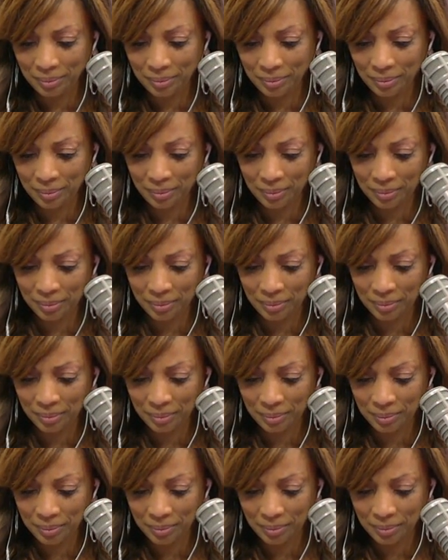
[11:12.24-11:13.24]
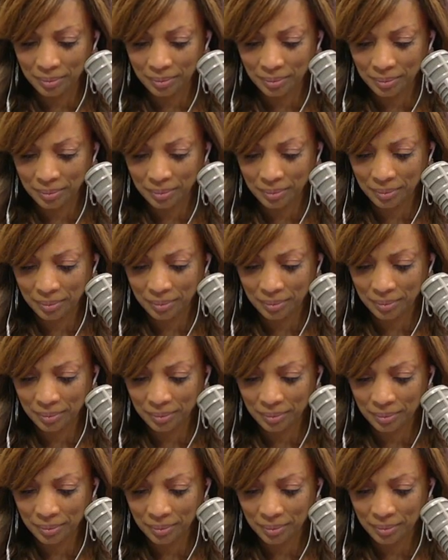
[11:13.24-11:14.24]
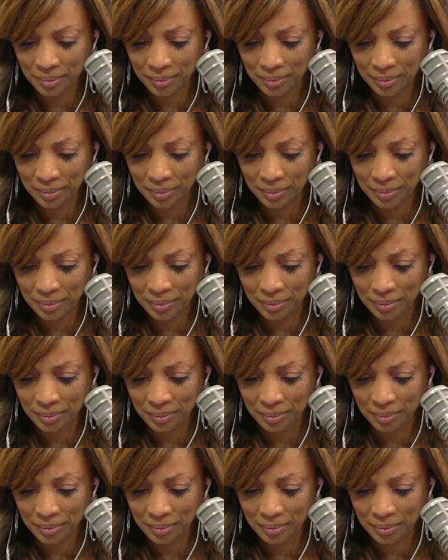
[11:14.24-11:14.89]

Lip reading: (silent)